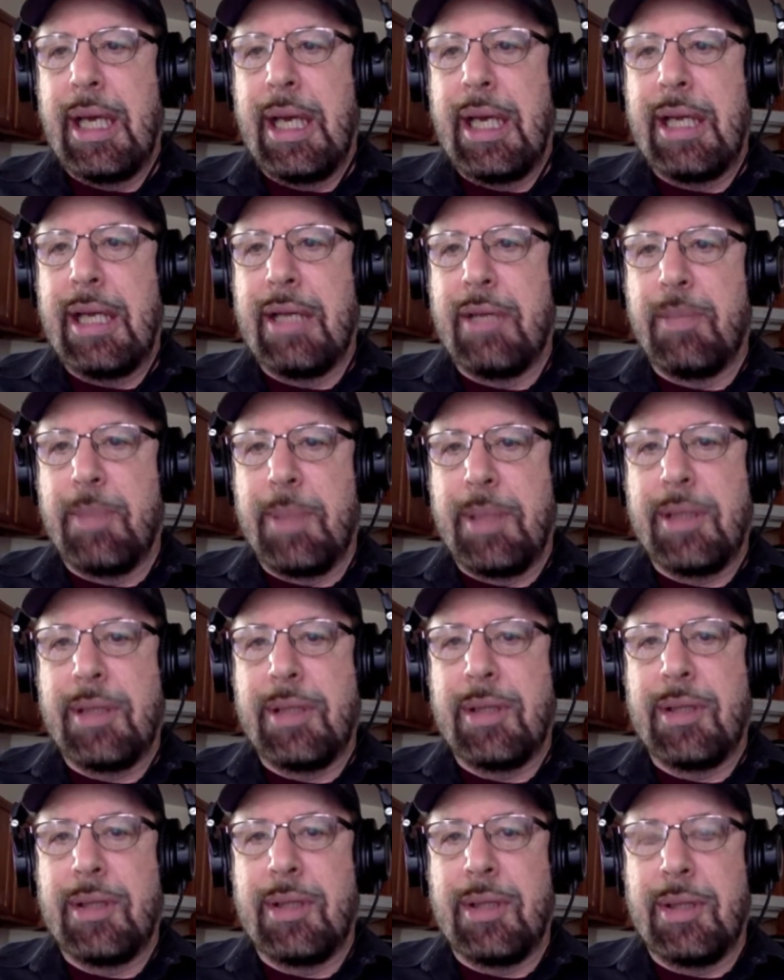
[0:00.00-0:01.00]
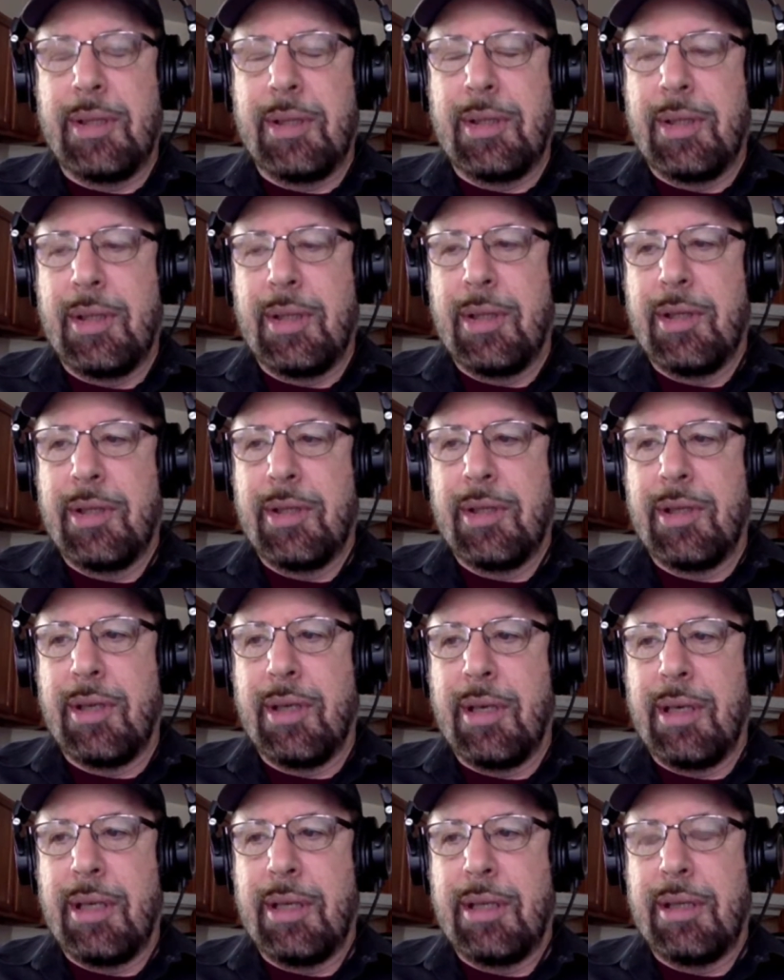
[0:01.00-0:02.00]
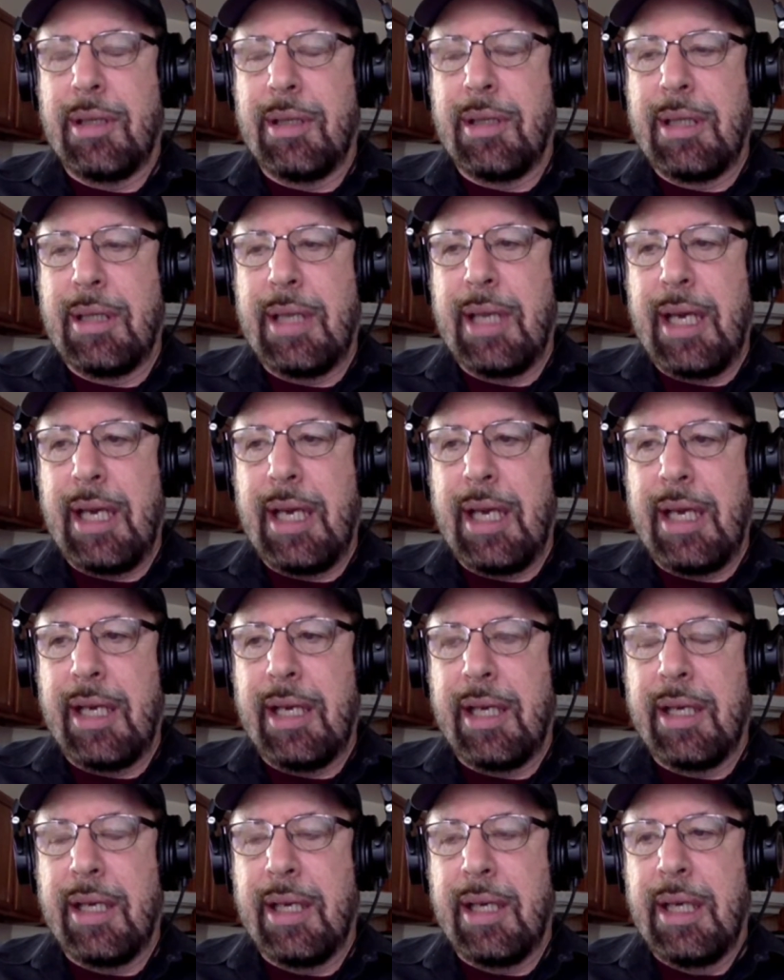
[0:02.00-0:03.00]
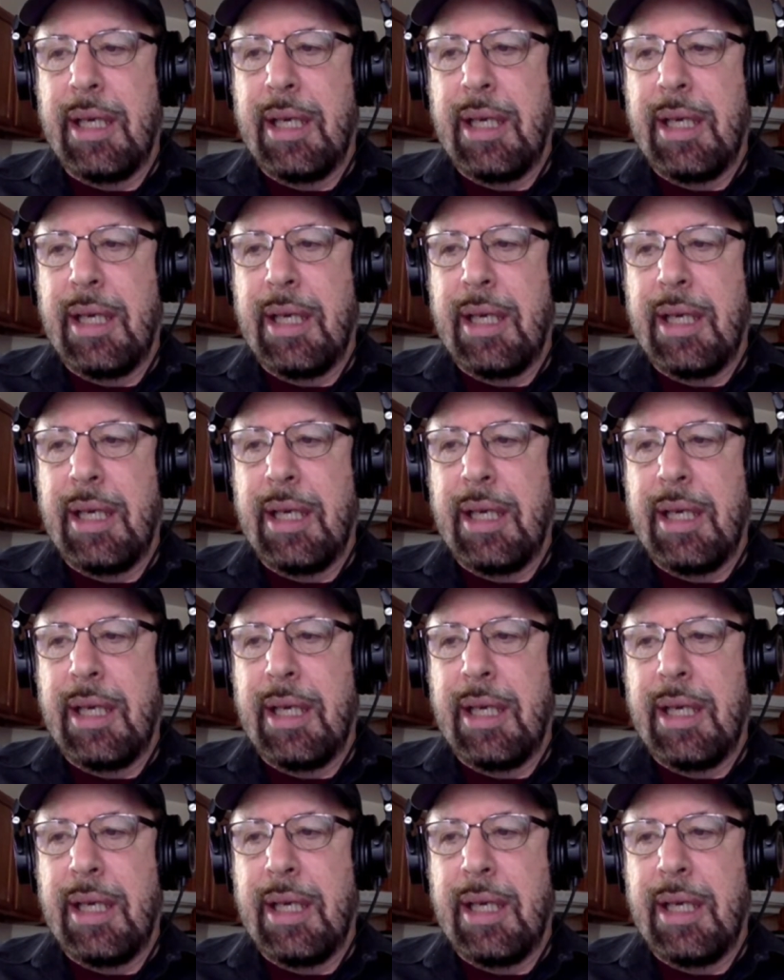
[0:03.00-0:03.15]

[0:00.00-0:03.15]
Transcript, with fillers: and his business is starting to tank.